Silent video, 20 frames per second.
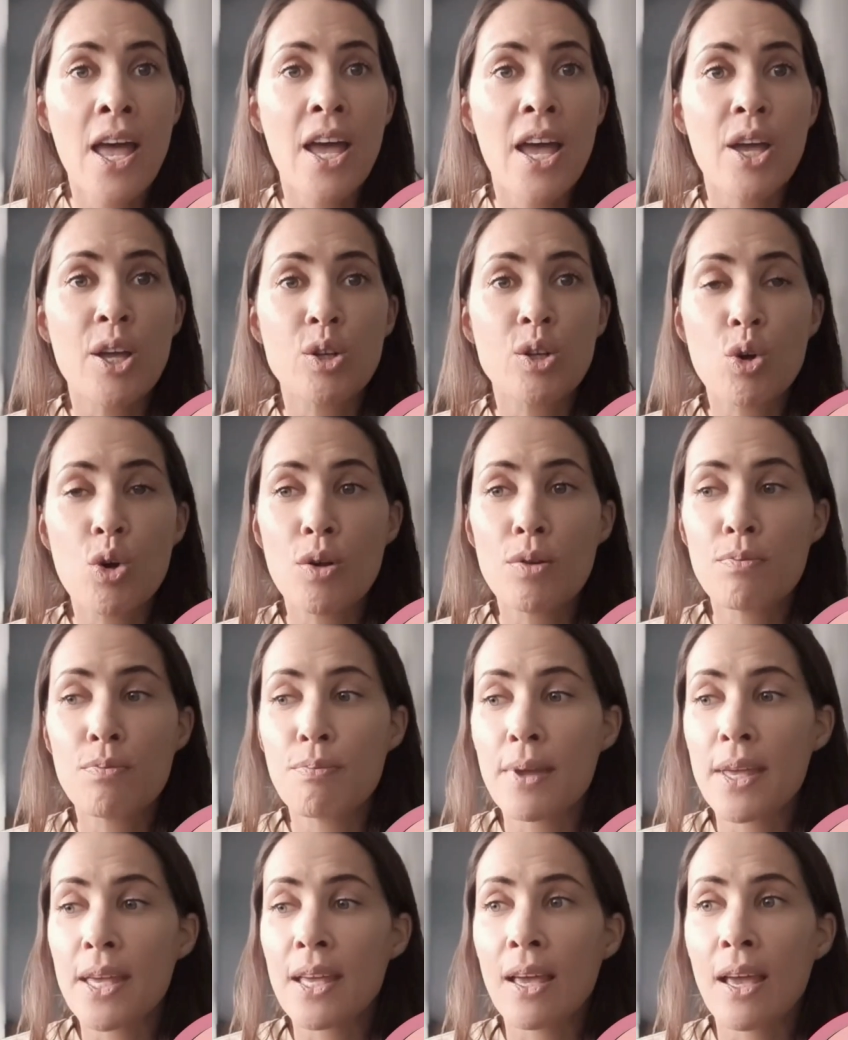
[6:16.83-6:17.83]
it could
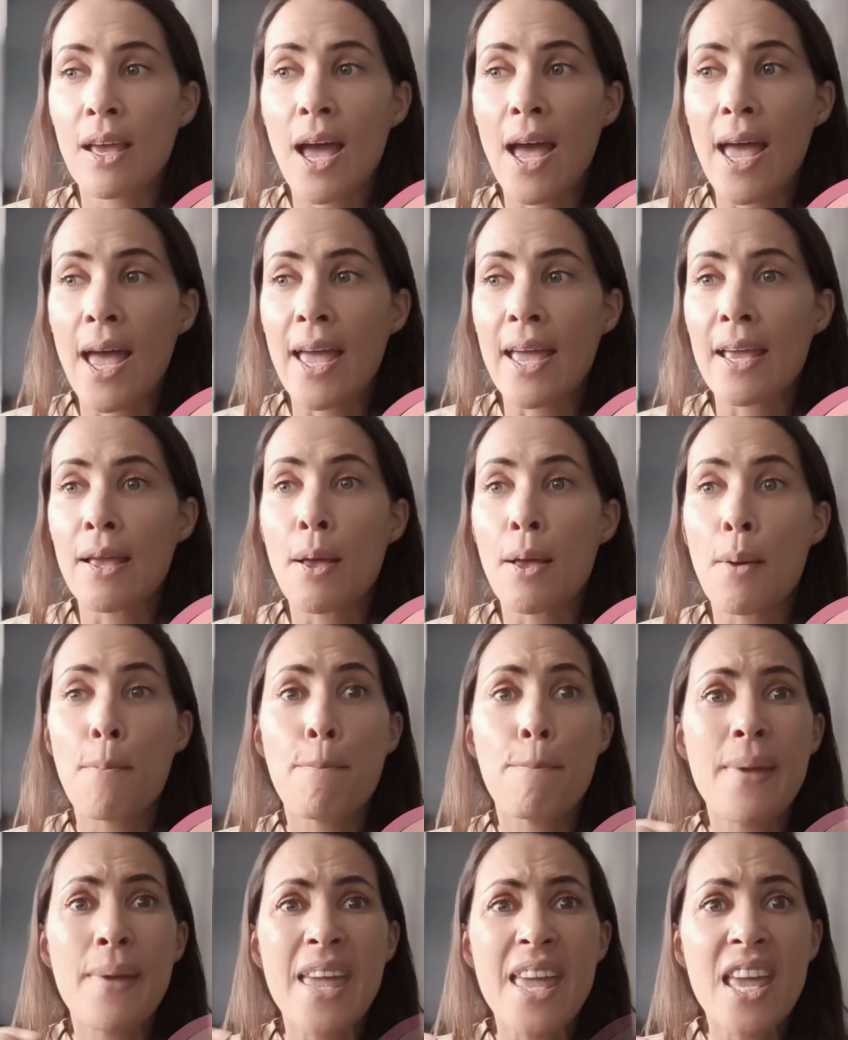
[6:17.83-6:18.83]
be a
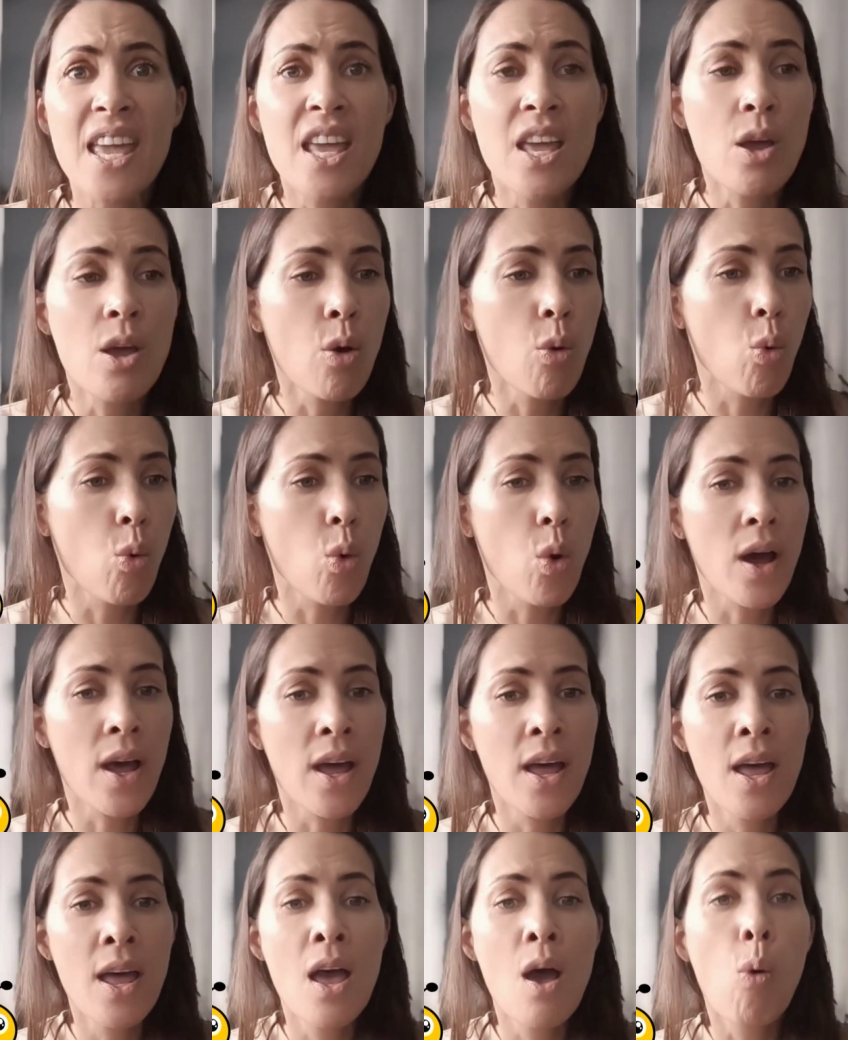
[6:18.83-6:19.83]
bee, or
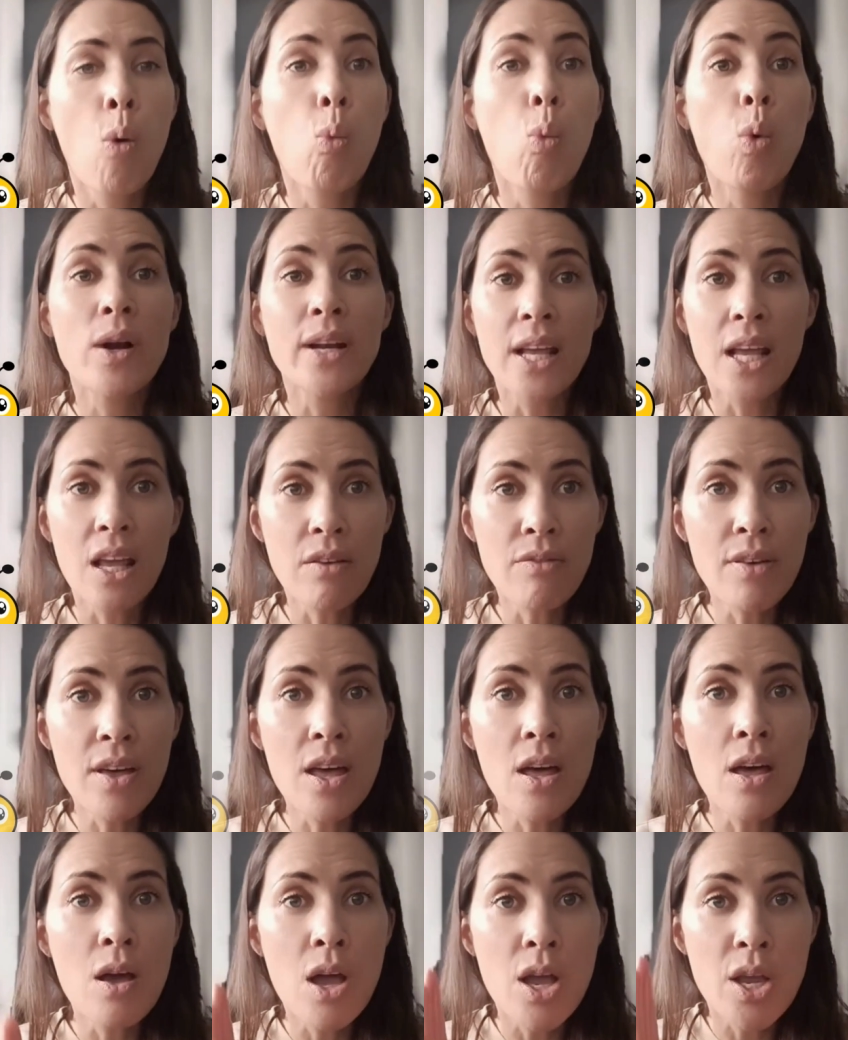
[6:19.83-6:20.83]

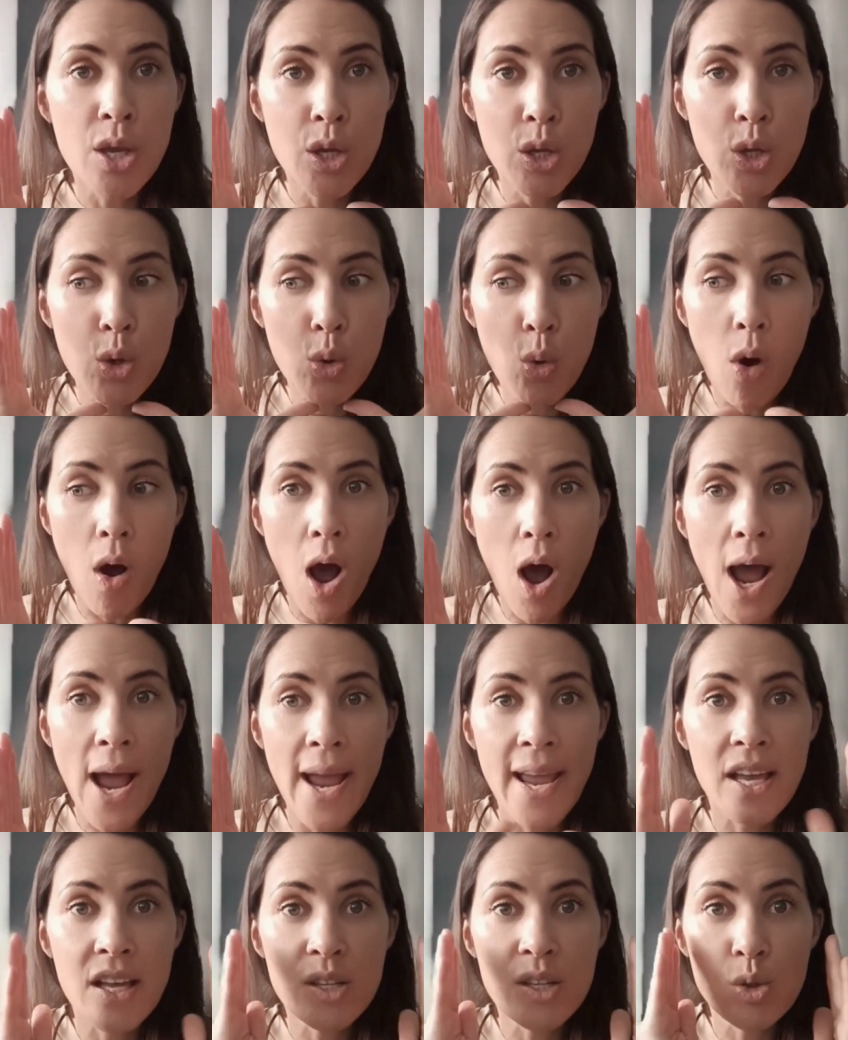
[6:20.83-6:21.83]
whatever your
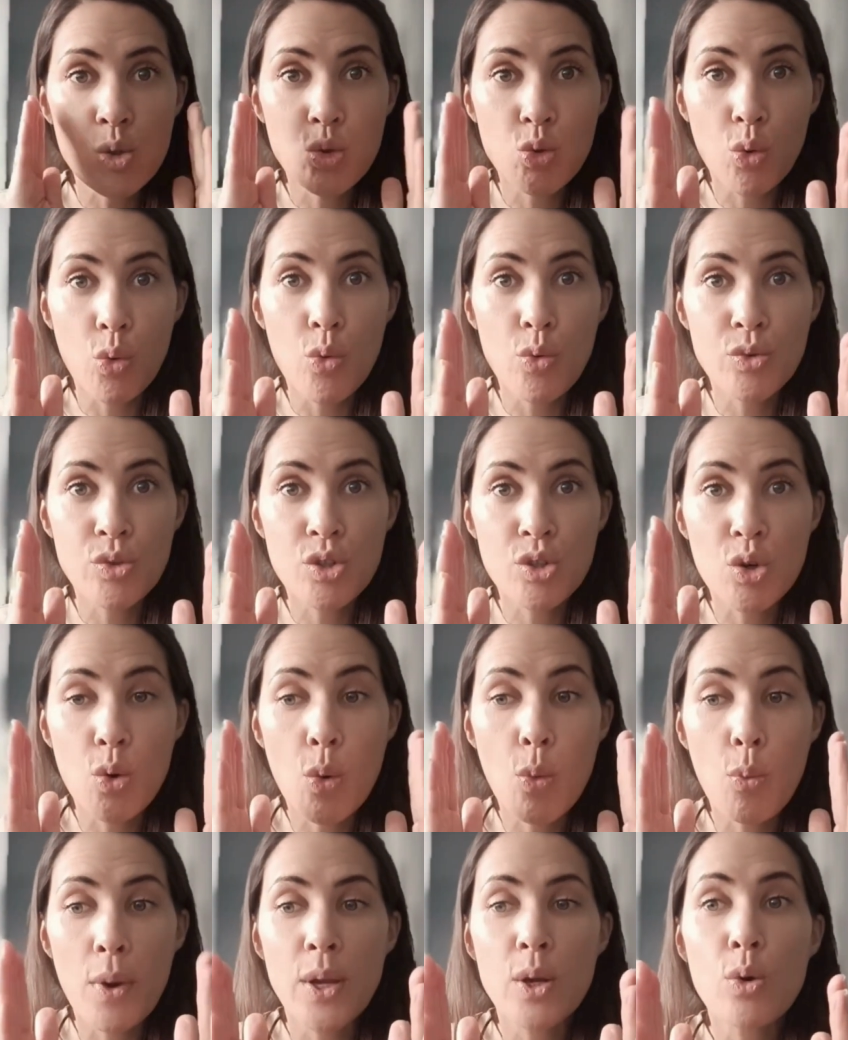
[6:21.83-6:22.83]
eye is drawn to
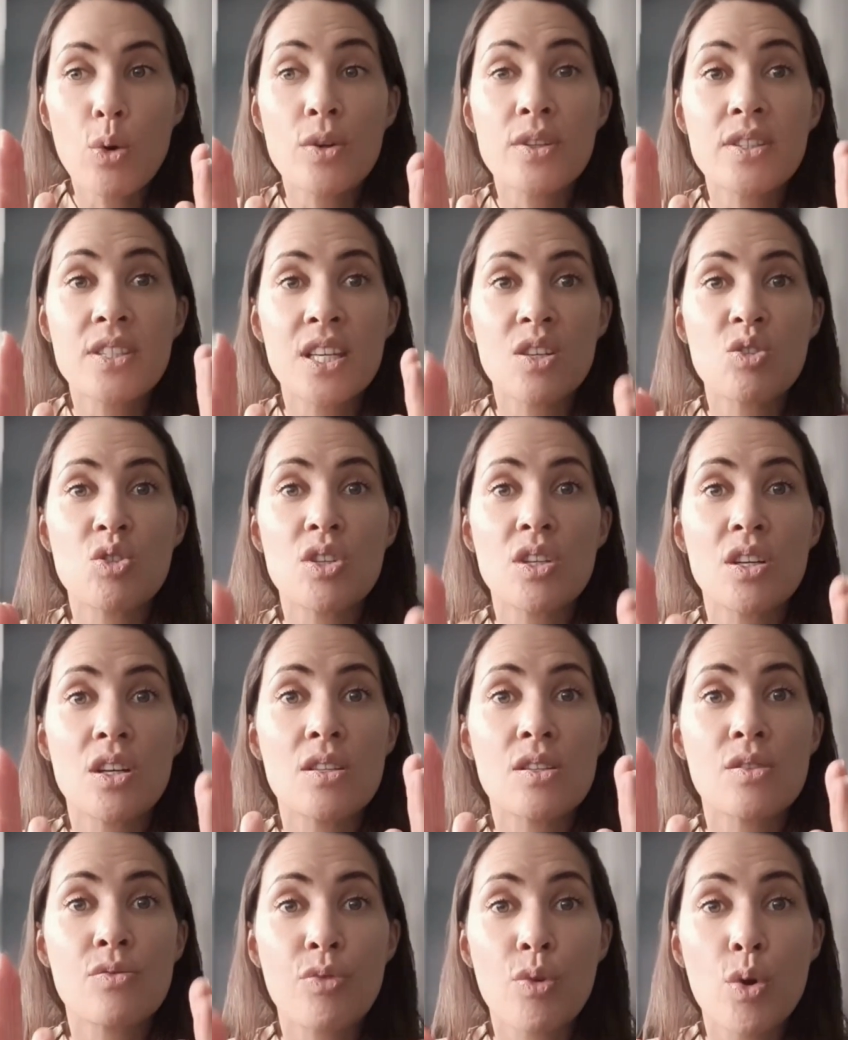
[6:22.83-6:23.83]
and where your attention
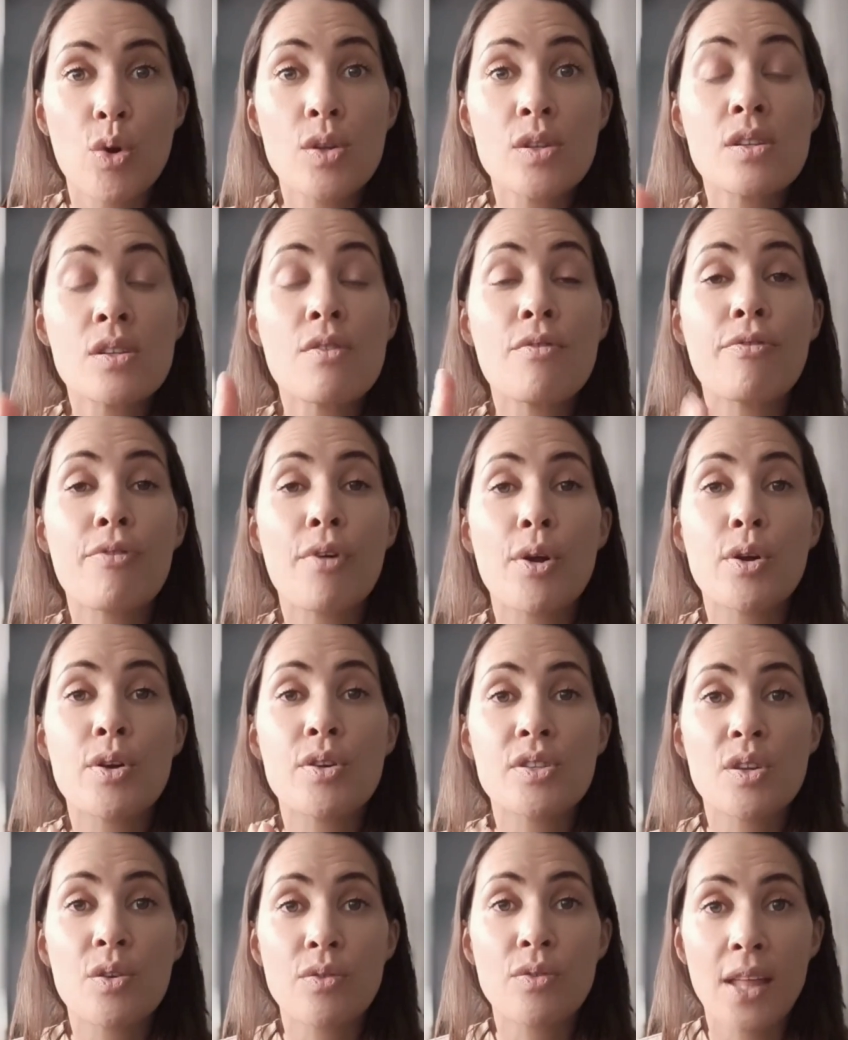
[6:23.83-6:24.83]
is first,
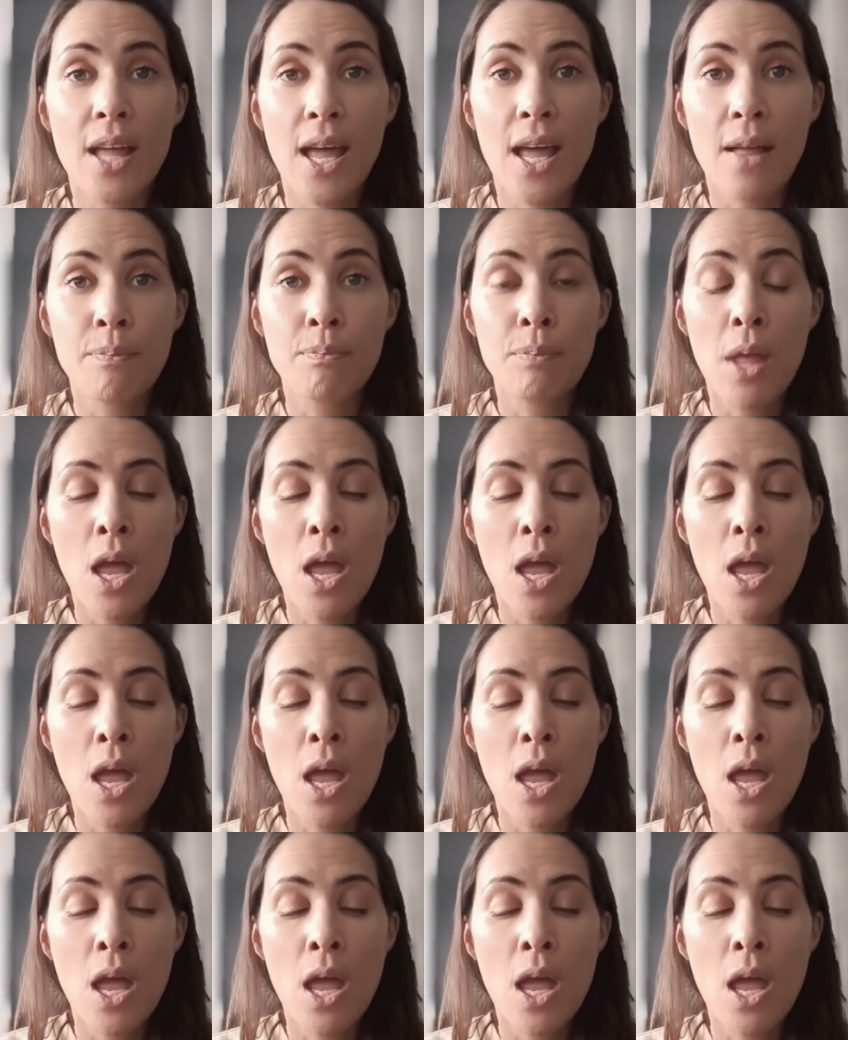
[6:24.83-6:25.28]
focus on that.